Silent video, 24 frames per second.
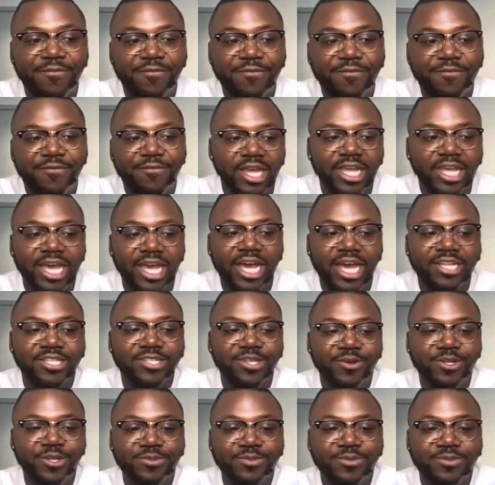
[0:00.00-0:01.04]
I feel like God
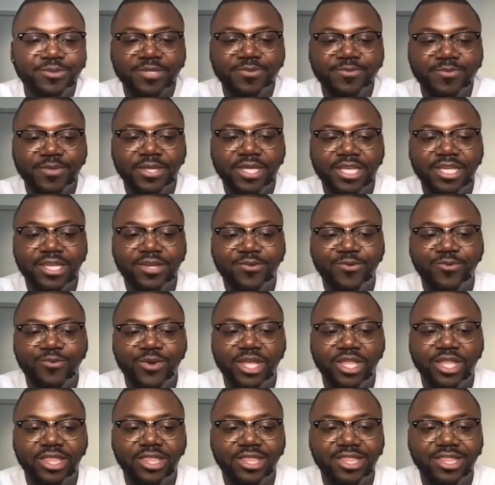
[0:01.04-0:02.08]
has always blessed me
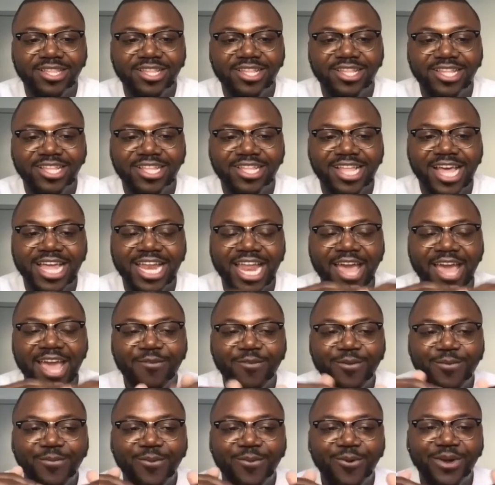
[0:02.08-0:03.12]
with at
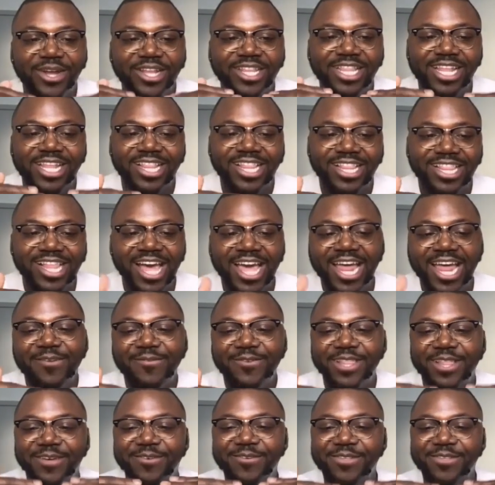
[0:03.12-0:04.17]
every point that at
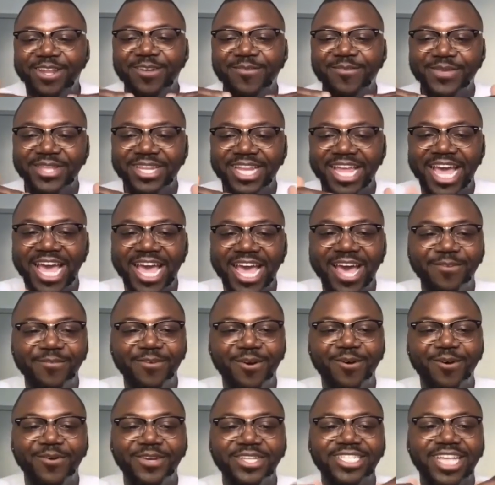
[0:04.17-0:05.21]
every level that I've been at,
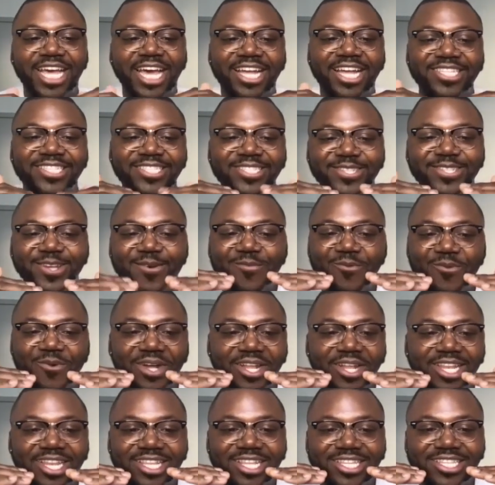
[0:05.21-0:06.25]
I've always had
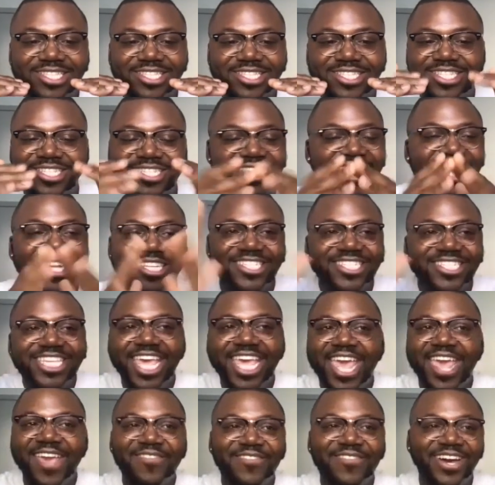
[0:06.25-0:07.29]
someone to, that just
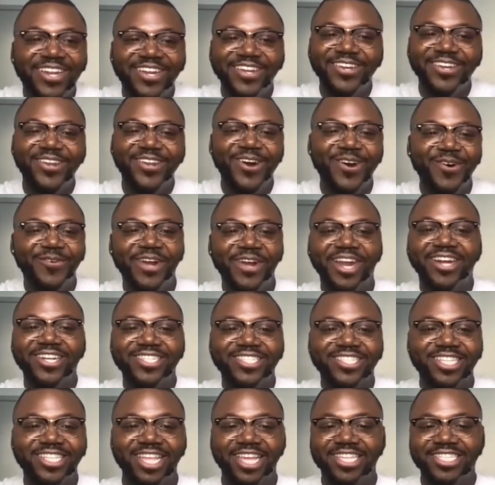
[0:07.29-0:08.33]
came out of
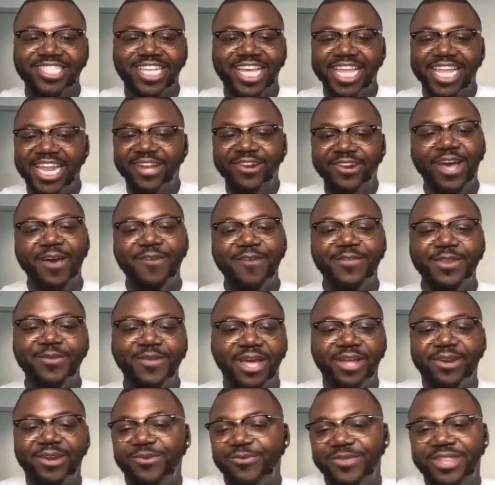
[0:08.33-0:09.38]
nowhere. So because again, I don't have
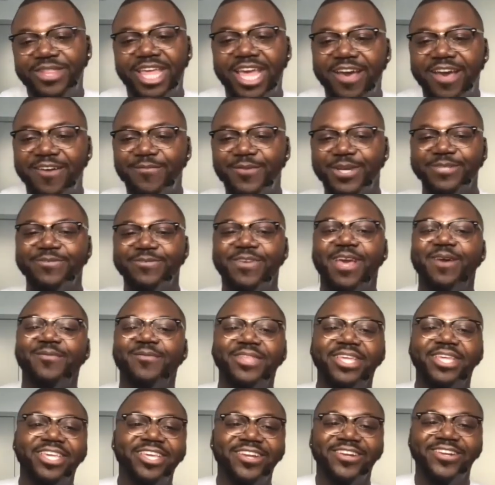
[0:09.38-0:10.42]
any, I don't really have much
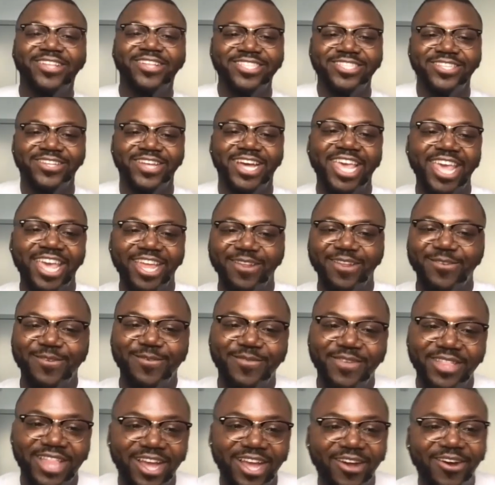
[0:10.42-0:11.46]
family here, so I can't
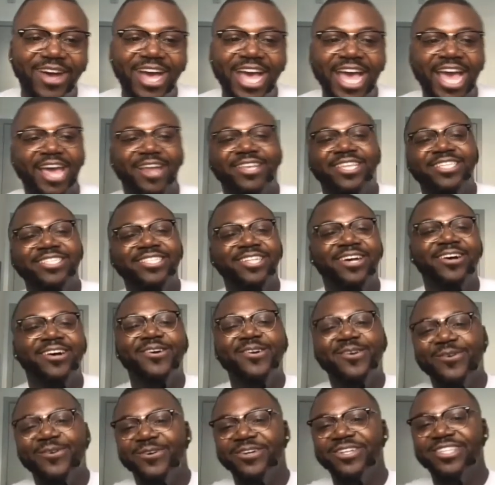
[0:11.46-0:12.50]
even be like, oh, I had this
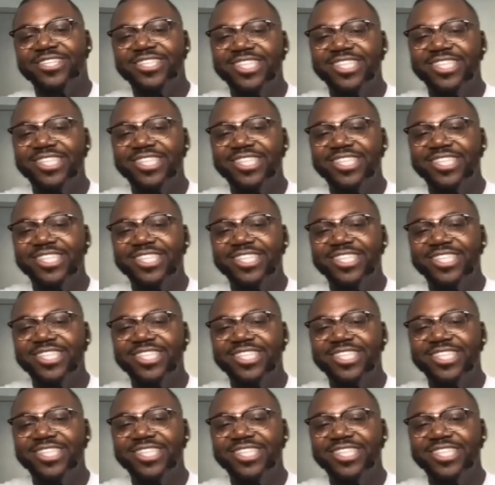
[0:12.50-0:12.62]
uncle.